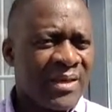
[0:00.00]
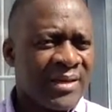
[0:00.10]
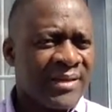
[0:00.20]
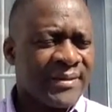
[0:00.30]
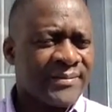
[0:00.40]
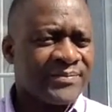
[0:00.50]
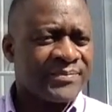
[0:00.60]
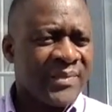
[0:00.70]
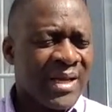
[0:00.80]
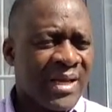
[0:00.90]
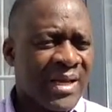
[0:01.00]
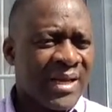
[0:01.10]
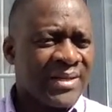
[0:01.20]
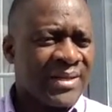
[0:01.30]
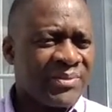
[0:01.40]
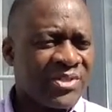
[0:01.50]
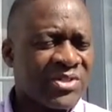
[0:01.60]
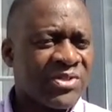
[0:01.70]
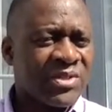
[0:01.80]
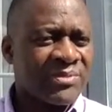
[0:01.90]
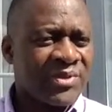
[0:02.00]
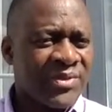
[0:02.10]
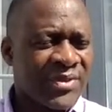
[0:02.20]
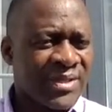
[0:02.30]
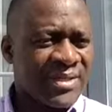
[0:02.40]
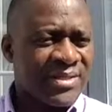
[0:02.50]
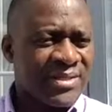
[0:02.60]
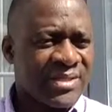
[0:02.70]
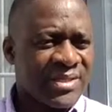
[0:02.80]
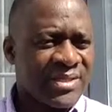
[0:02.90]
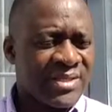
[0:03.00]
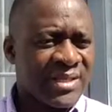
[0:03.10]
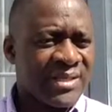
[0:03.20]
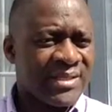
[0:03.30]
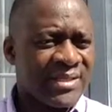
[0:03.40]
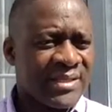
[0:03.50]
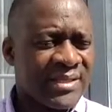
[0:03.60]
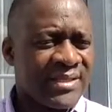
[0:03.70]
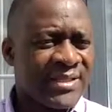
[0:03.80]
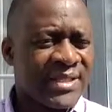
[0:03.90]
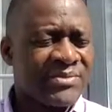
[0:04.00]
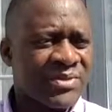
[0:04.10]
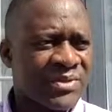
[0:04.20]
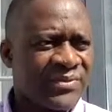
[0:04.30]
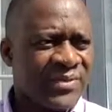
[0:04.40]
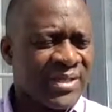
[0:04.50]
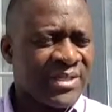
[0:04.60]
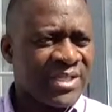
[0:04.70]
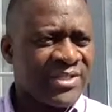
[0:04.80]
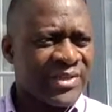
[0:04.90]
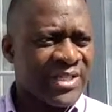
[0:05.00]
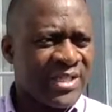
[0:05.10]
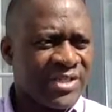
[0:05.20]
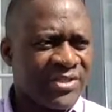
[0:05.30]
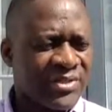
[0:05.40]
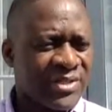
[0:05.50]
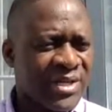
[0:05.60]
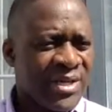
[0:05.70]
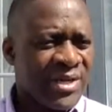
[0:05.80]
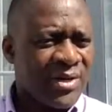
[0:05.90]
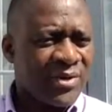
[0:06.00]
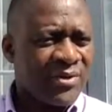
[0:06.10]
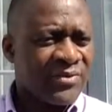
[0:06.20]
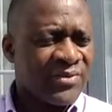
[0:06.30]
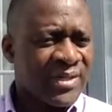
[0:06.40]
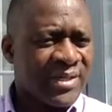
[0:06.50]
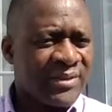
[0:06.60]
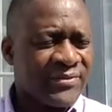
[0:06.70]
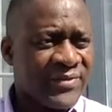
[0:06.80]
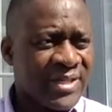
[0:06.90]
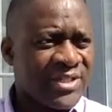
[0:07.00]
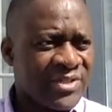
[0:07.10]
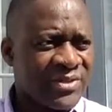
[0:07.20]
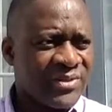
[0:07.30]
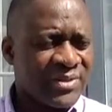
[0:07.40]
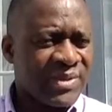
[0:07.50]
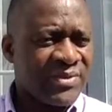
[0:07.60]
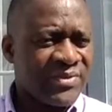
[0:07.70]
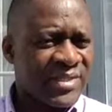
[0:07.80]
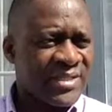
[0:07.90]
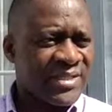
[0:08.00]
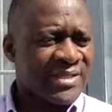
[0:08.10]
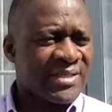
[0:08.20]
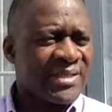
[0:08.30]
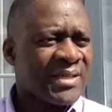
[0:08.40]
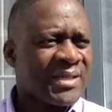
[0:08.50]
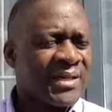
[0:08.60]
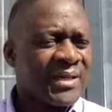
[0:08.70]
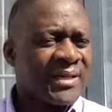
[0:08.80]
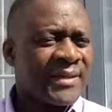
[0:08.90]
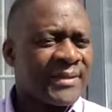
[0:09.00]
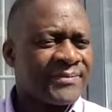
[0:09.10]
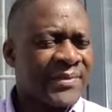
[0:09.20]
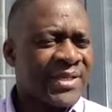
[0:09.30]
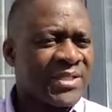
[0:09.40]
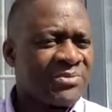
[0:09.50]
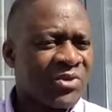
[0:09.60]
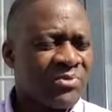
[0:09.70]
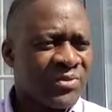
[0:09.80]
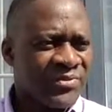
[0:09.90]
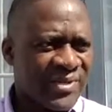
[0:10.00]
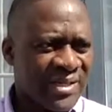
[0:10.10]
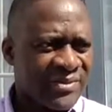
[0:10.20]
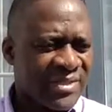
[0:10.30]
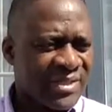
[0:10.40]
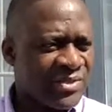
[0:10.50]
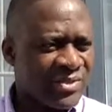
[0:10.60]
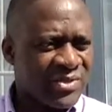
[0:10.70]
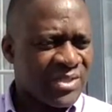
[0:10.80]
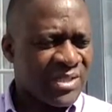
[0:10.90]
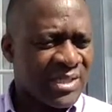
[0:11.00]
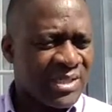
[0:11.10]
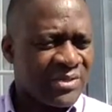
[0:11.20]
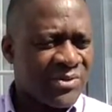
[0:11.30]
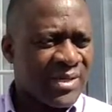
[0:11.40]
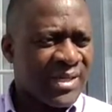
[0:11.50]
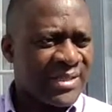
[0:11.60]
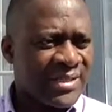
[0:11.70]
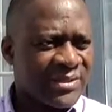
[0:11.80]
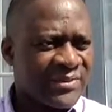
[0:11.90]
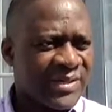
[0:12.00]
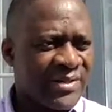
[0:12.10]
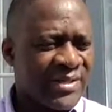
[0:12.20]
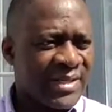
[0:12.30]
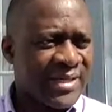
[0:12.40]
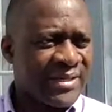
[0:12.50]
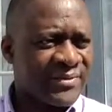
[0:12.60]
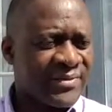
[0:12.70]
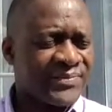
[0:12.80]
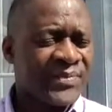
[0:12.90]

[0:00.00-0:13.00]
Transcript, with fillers: Mm-hmm. Um, and the most notable things is that in terms of dysregulation of function of these macrophages, um, it's more profound in those uh, who are antiretroviral naive,